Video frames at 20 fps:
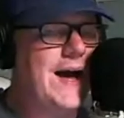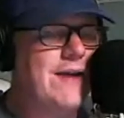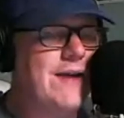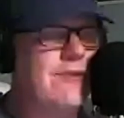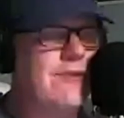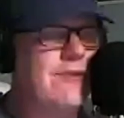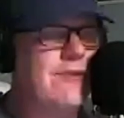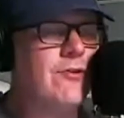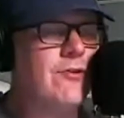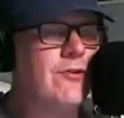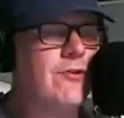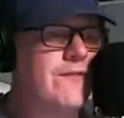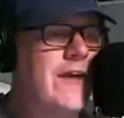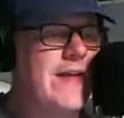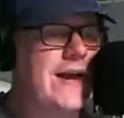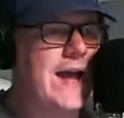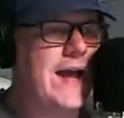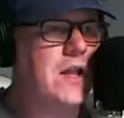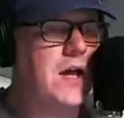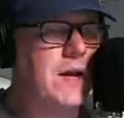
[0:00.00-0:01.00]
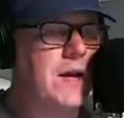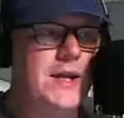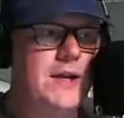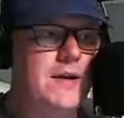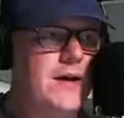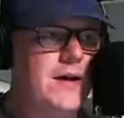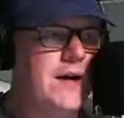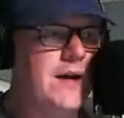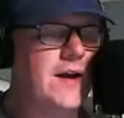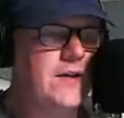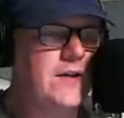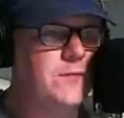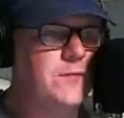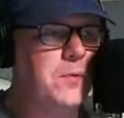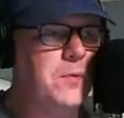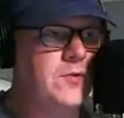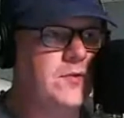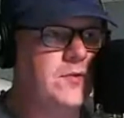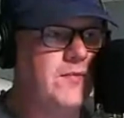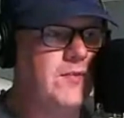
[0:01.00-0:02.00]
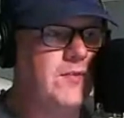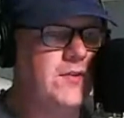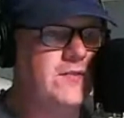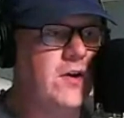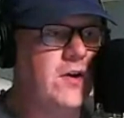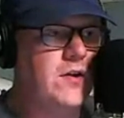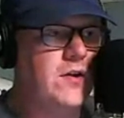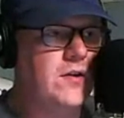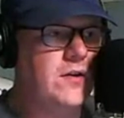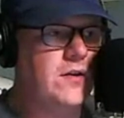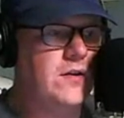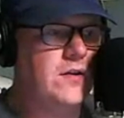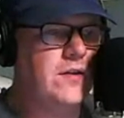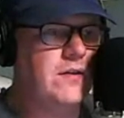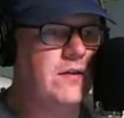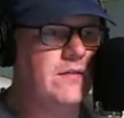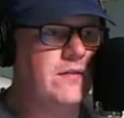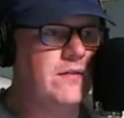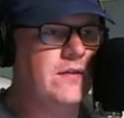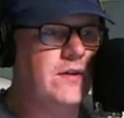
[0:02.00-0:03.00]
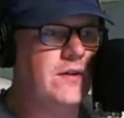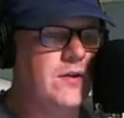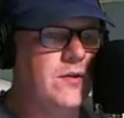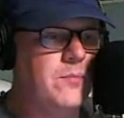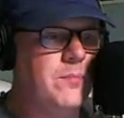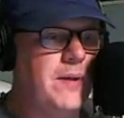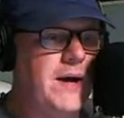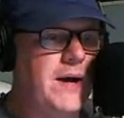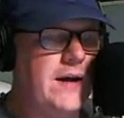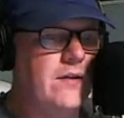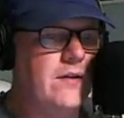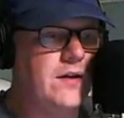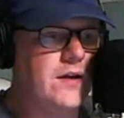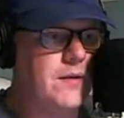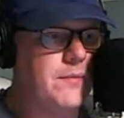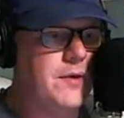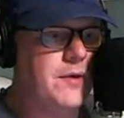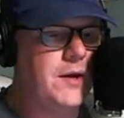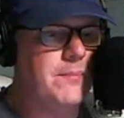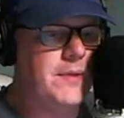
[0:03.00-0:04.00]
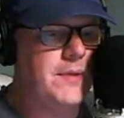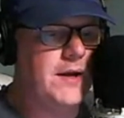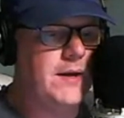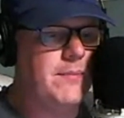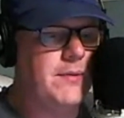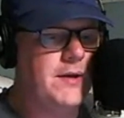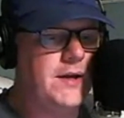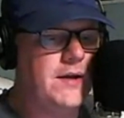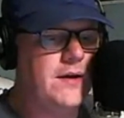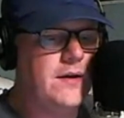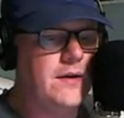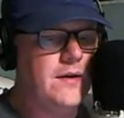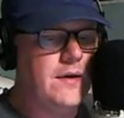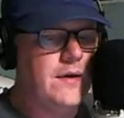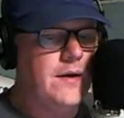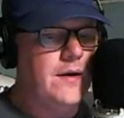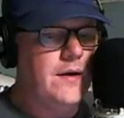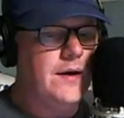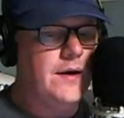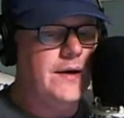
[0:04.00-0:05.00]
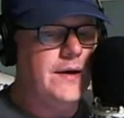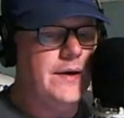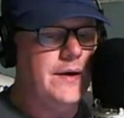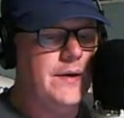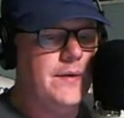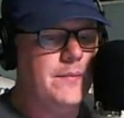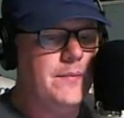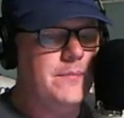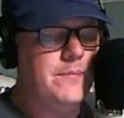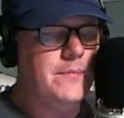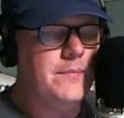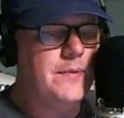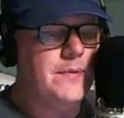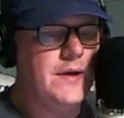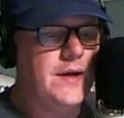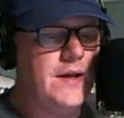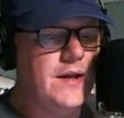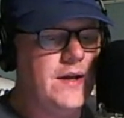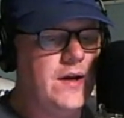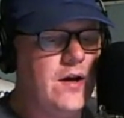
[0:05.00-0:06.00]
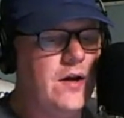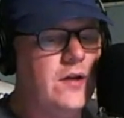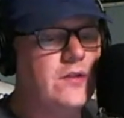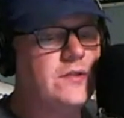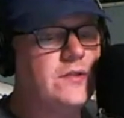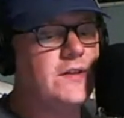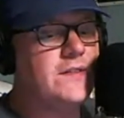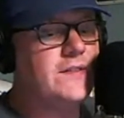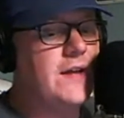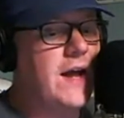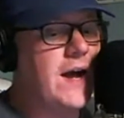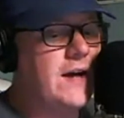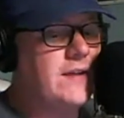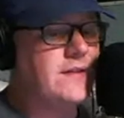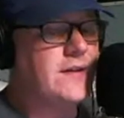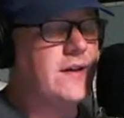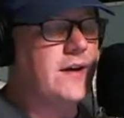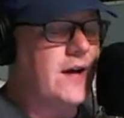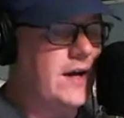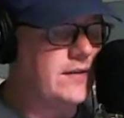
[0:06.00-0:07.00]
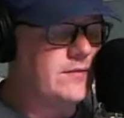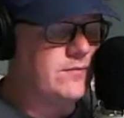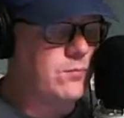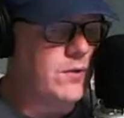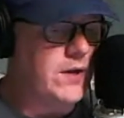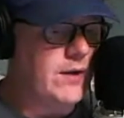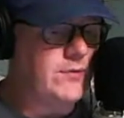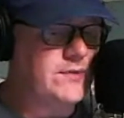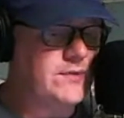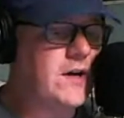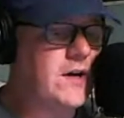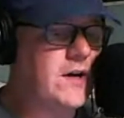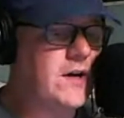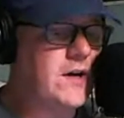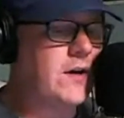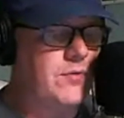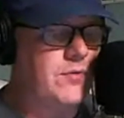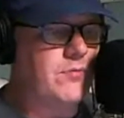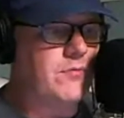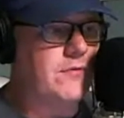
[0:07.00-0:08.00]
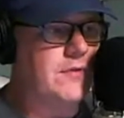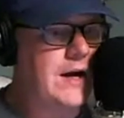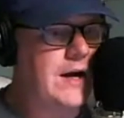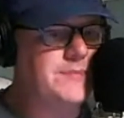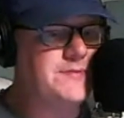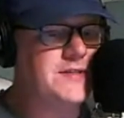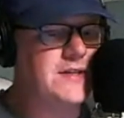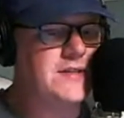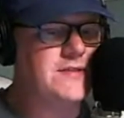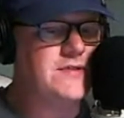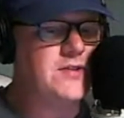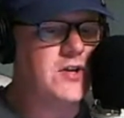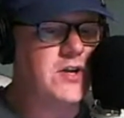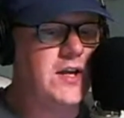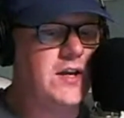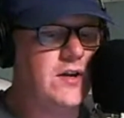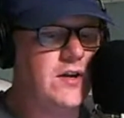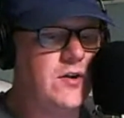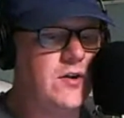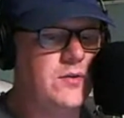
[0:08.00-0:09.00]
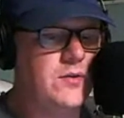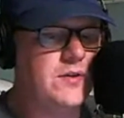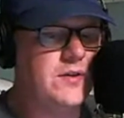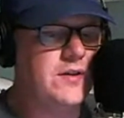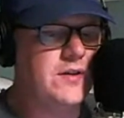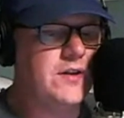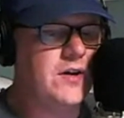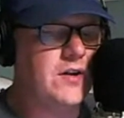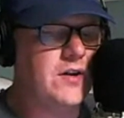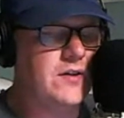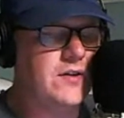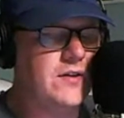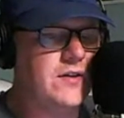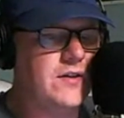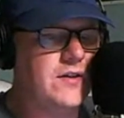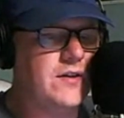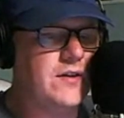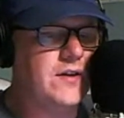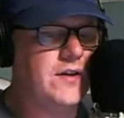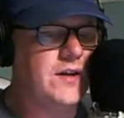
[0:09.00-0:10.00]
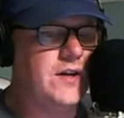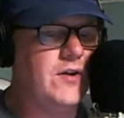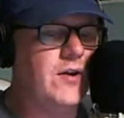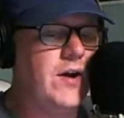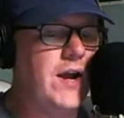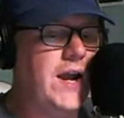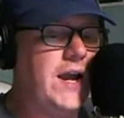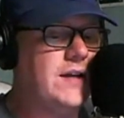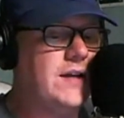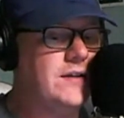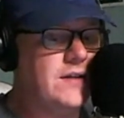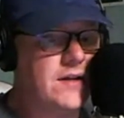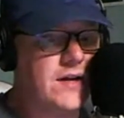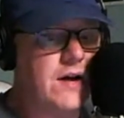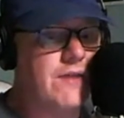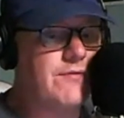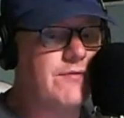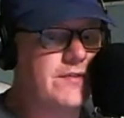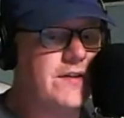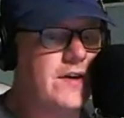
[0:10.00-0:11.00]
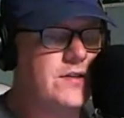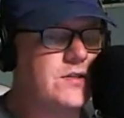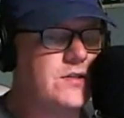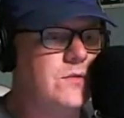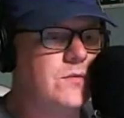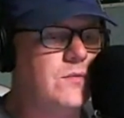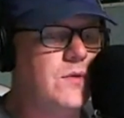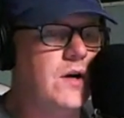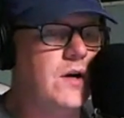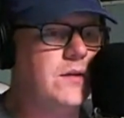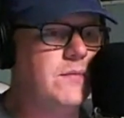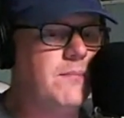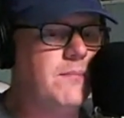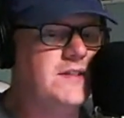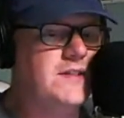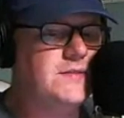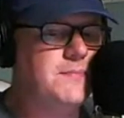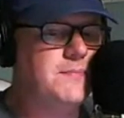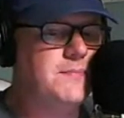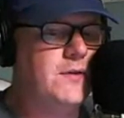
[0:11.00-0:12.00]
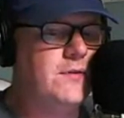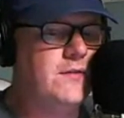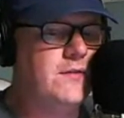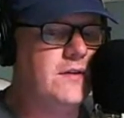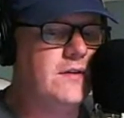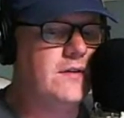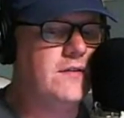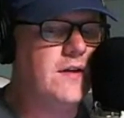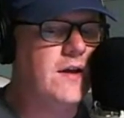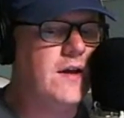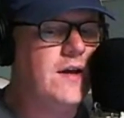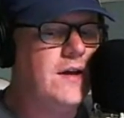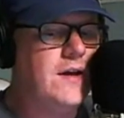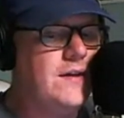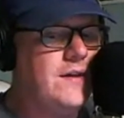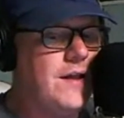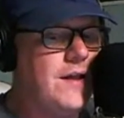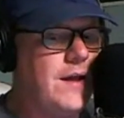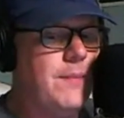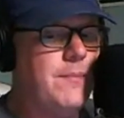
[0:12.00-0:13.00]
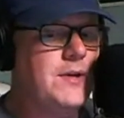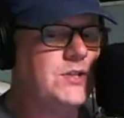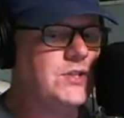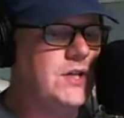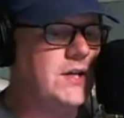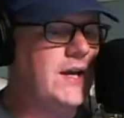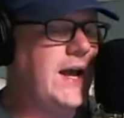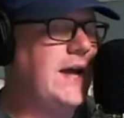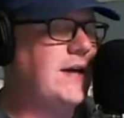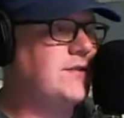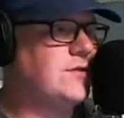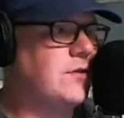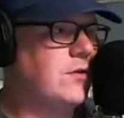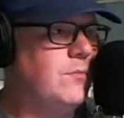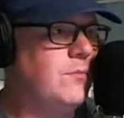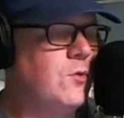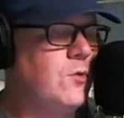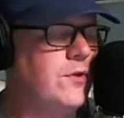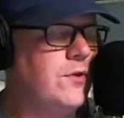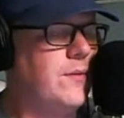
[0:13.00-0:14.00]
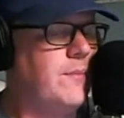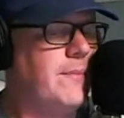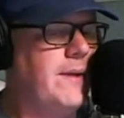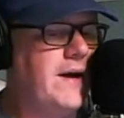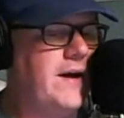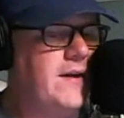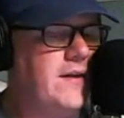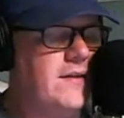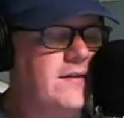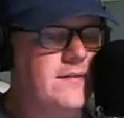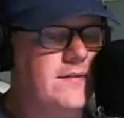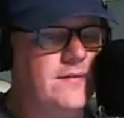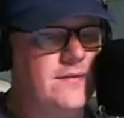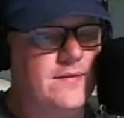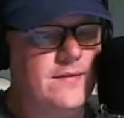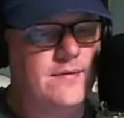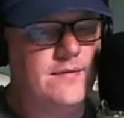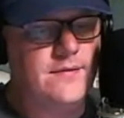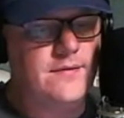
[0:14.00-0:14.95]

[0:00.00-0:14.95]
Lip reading: don't know if they have that I mean, I suppose if you start, piling them up, maybe. And I'll just say, when I was talking with Rob Sesternino in our, and the conversation on Mets Musings, they mentioned Castro more than Baez.